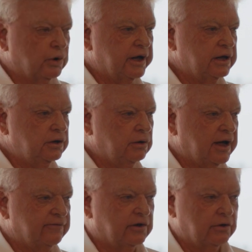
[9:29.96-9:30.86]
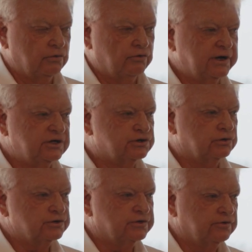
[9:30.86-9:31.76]
where you have a ready
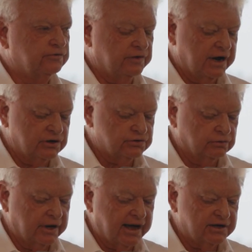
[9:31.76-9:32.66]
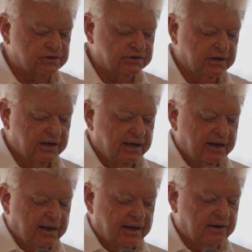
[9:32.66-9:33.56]
source of natural gas,
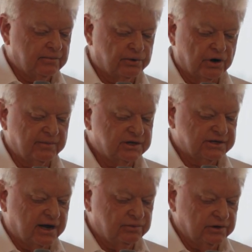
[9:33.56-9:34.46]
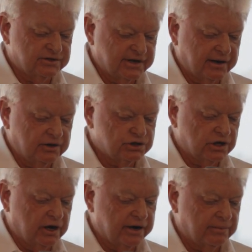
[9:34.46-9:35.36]
and prime example is down in
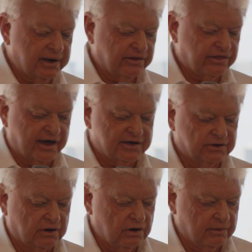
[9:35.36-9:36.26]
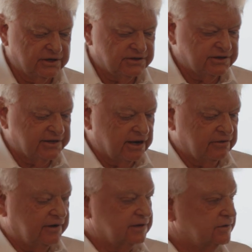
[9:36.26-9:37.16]
China, about 1,000 kilometres to
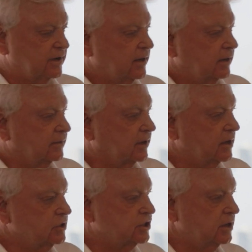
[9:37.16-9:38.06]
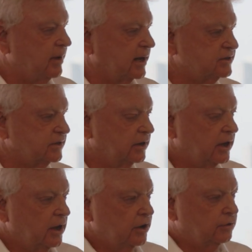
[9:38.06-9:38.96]
south of us in the Qinghai Basin,
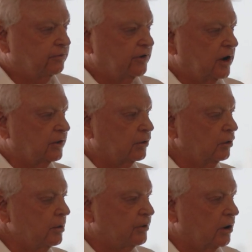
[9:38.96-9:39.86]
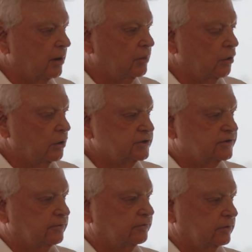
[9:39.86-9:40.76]
you'll find that all the prime
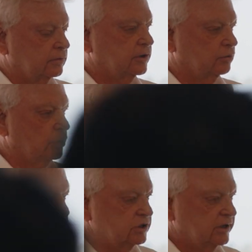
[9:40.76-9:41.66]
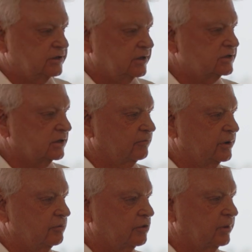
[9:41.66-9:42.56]
haulers that were originally diesel have
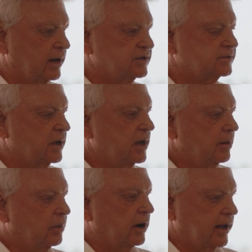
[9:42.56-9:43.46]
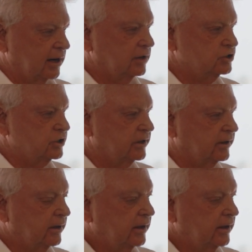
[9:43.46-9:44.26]
been replaced by LNG.